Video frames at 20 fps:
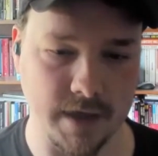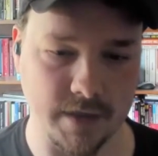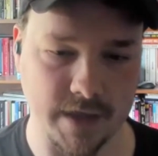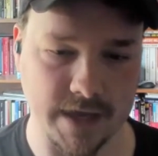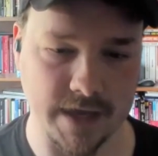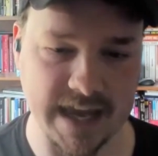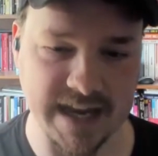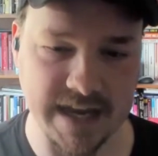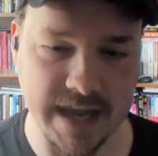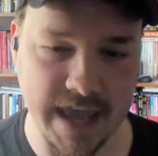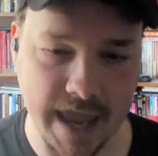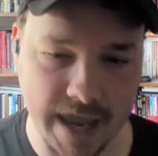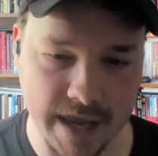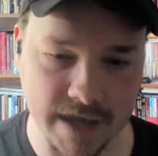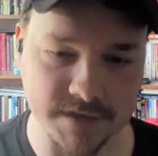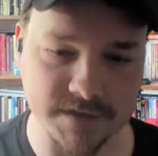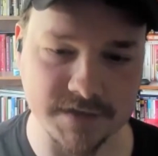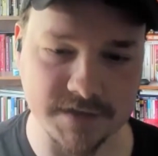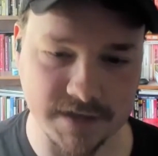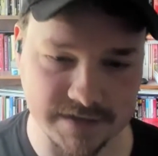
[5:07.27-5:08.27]
like
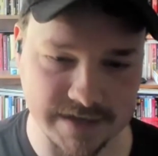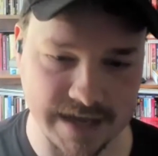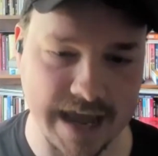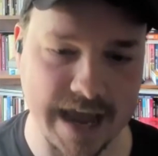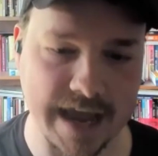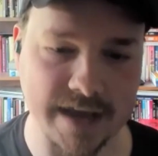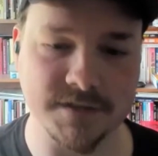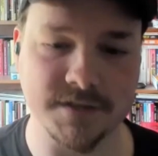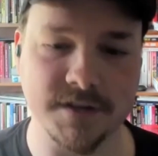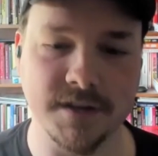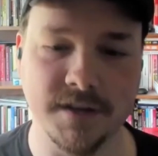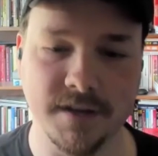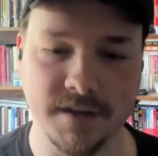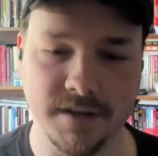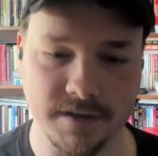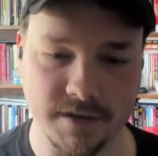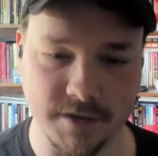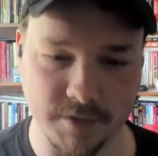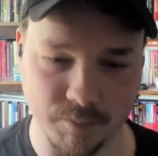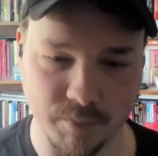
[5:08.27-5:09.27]
enhanced task
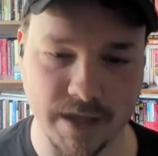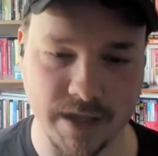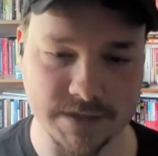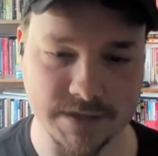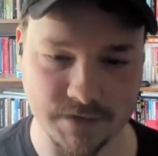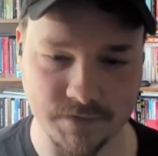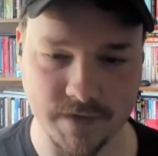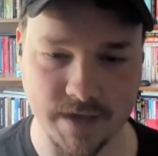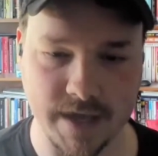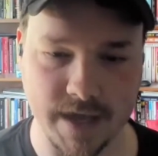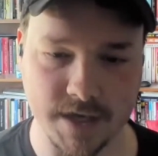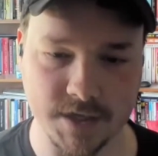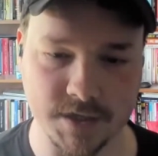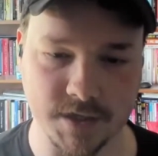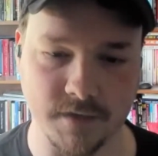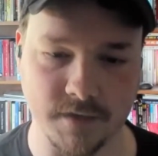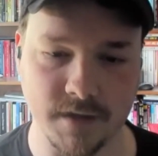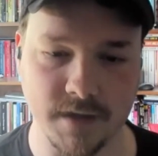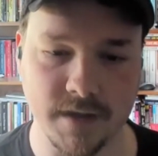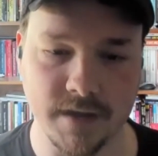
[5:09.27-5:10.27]

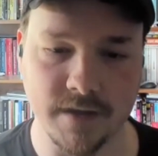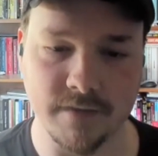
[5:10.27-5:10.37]
complexification.